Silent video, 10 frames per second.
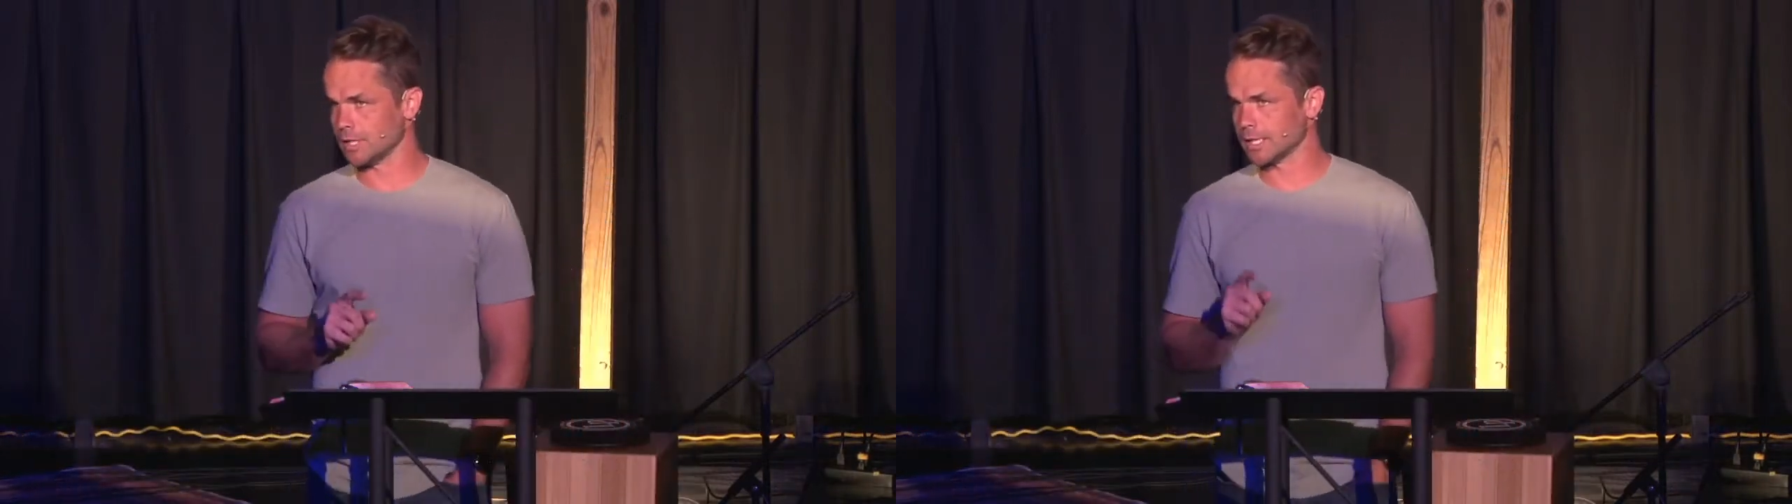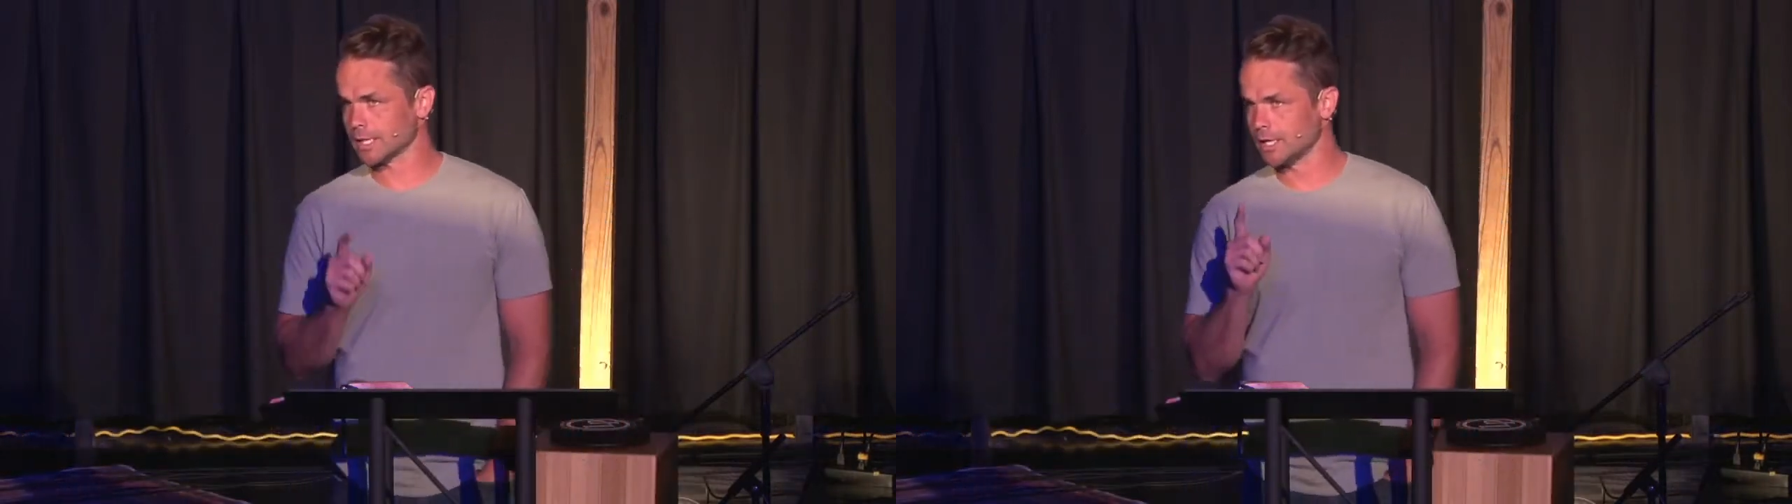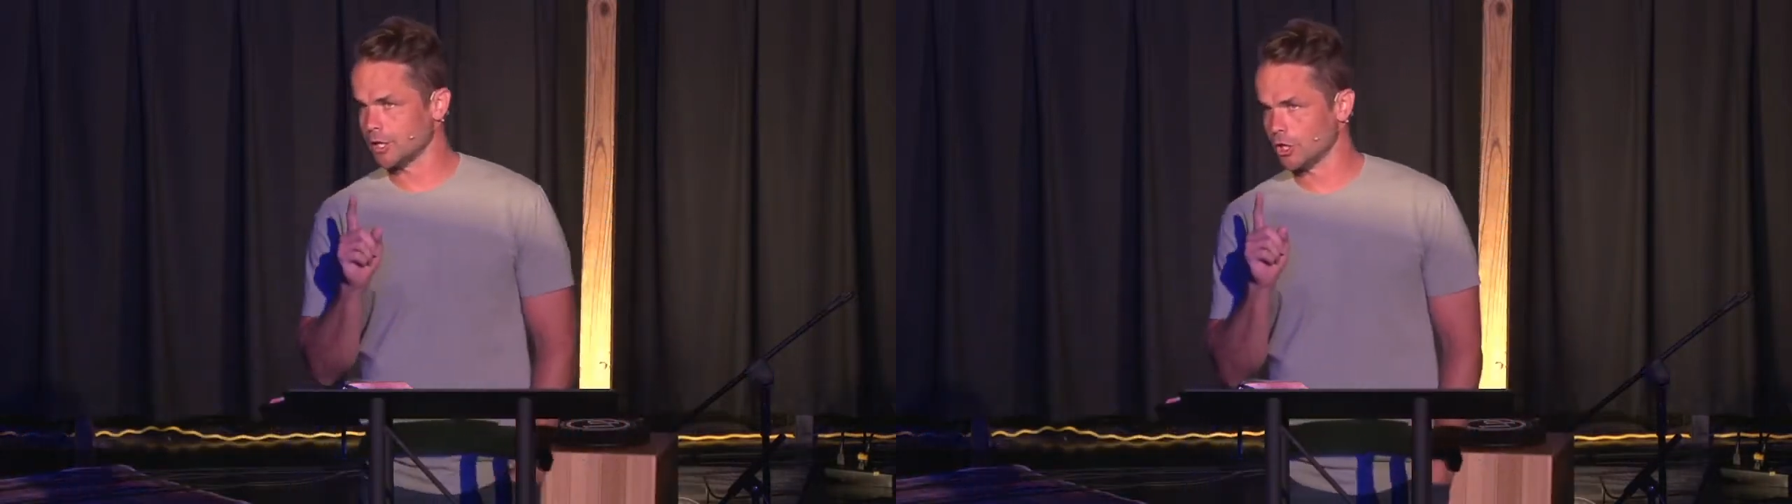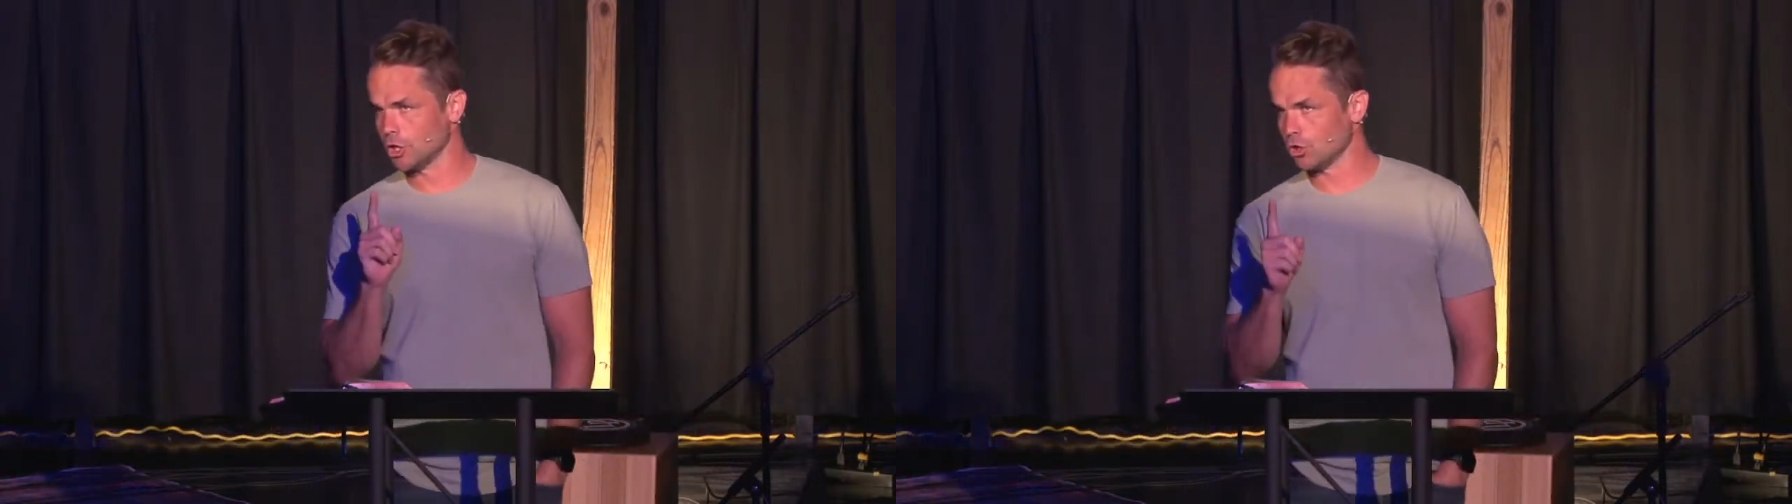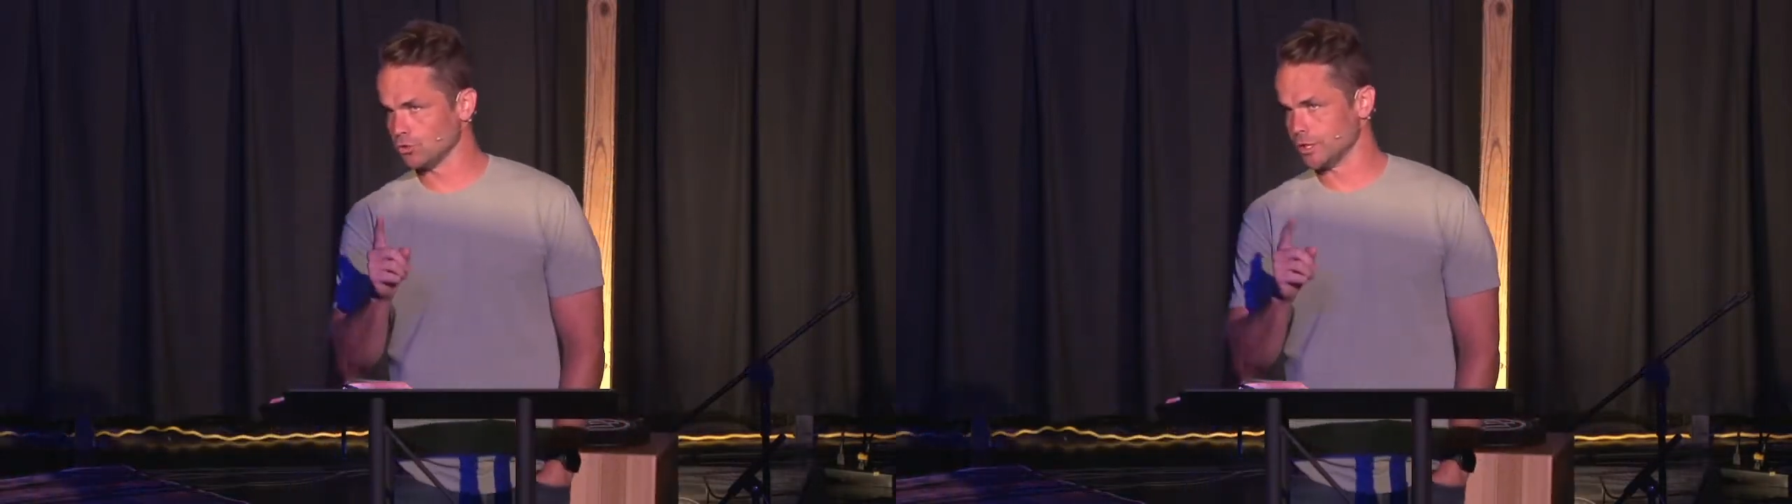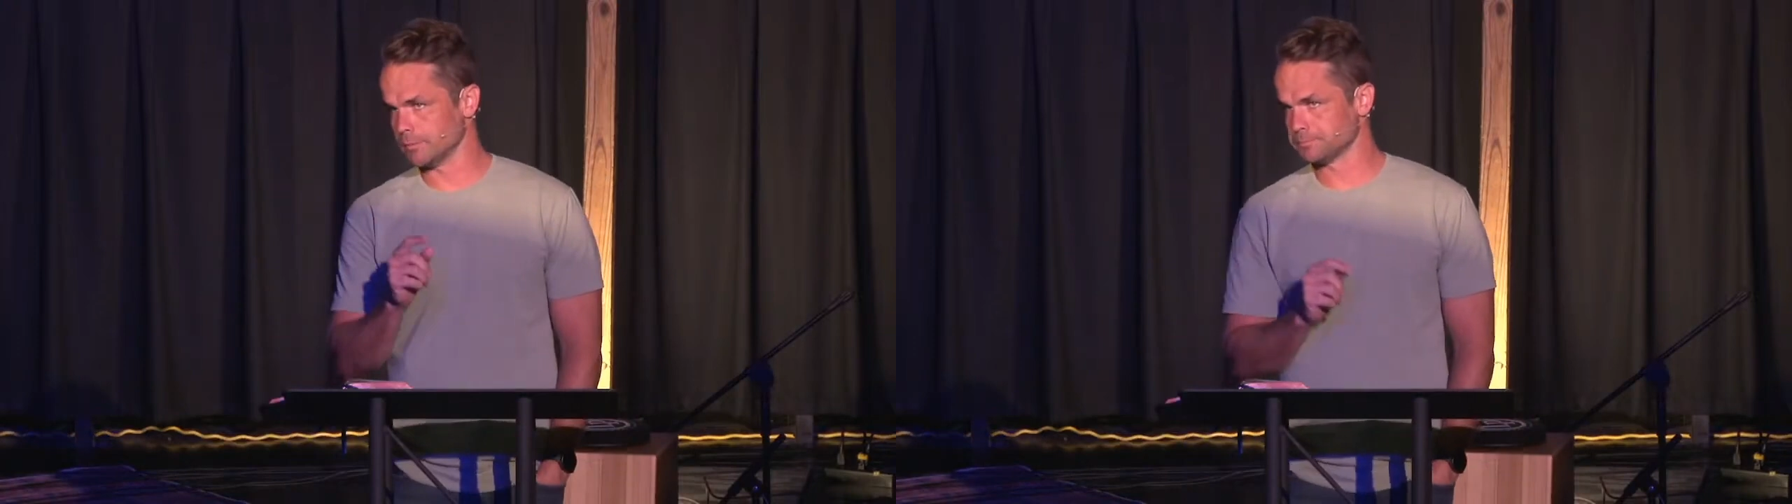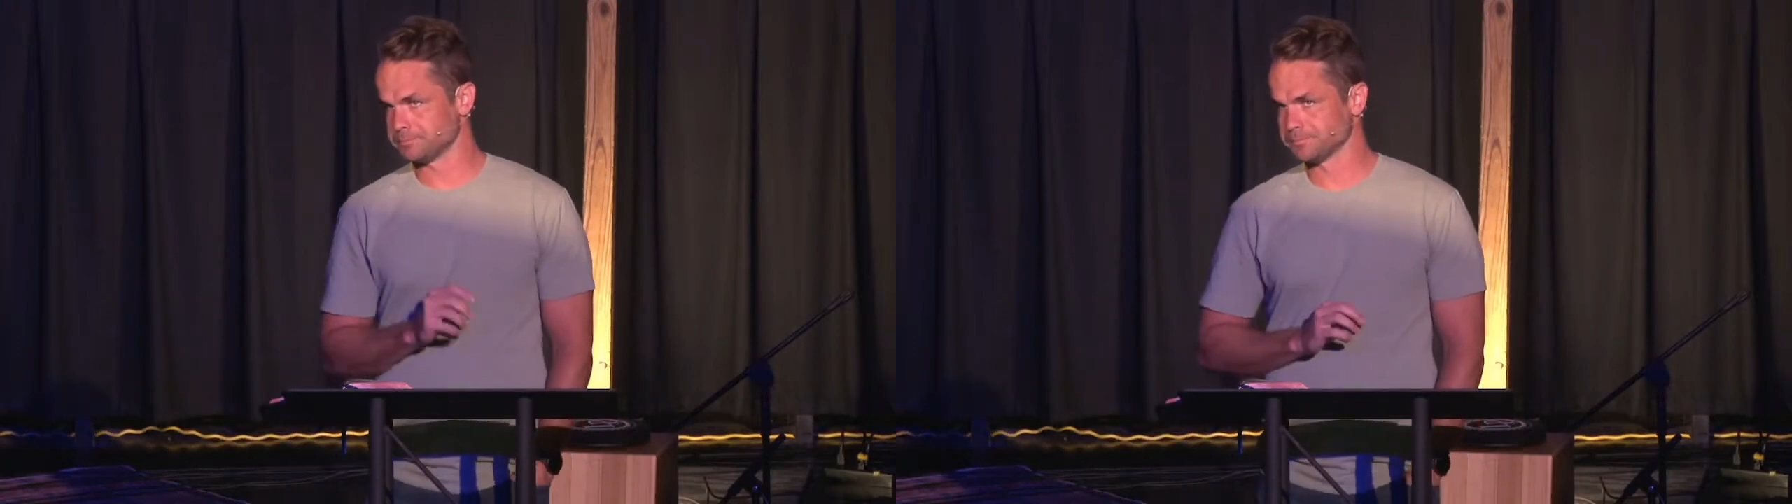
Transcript: like, hold up.